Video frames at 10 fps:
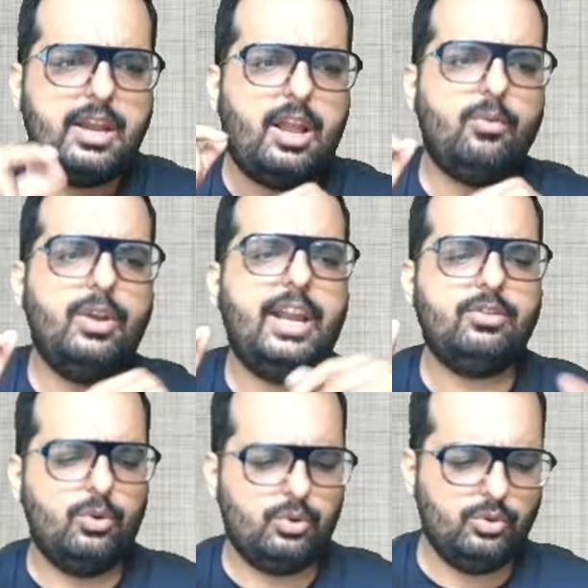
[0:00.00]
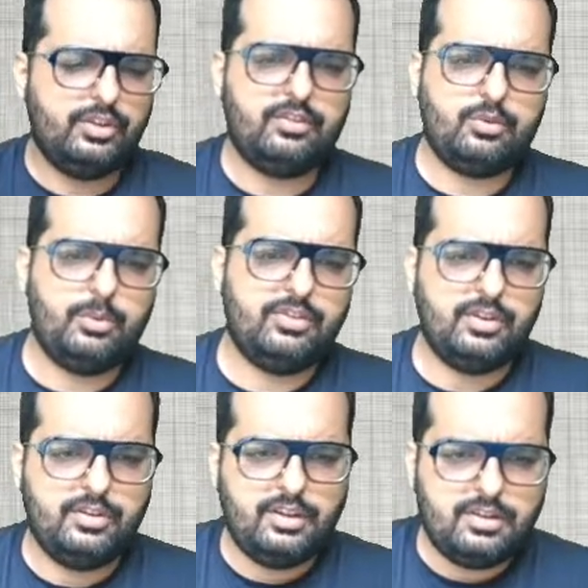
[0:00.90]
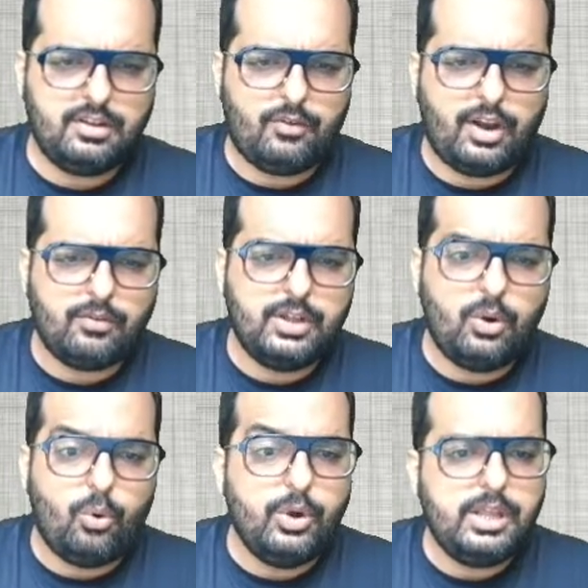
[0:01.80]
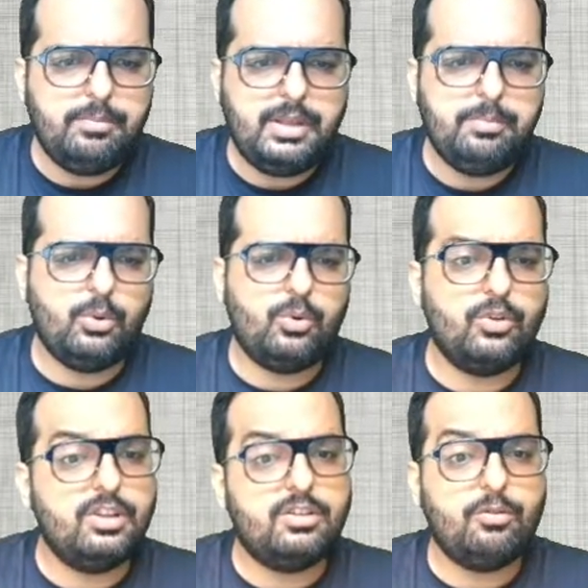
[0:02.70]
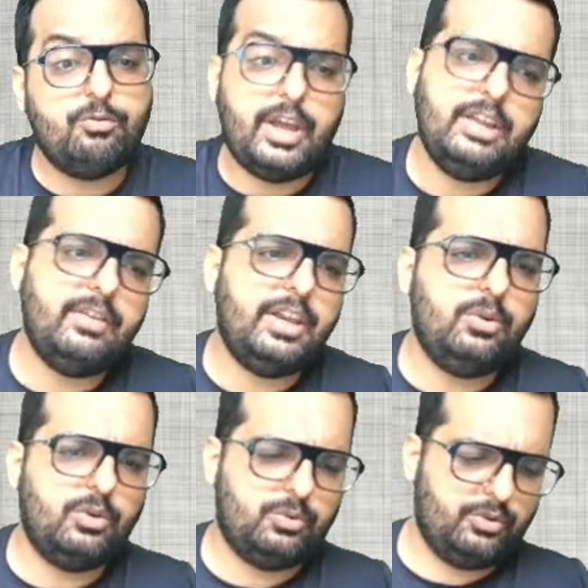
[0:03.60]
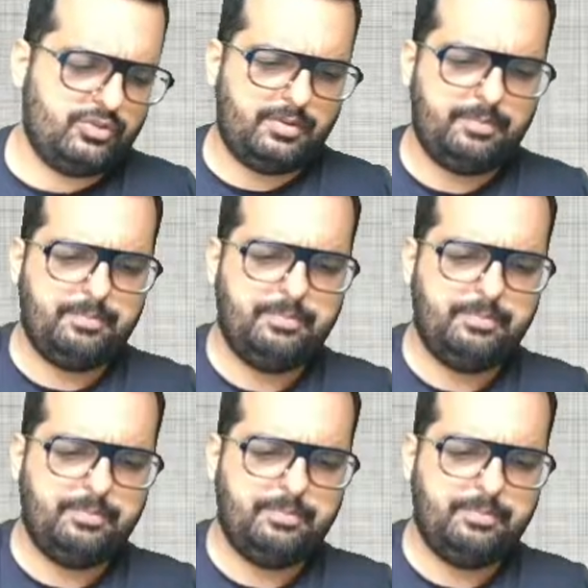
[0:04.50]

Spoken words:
Now let's go to this question. This is one of the ODBE book questions. It's a very, very good question.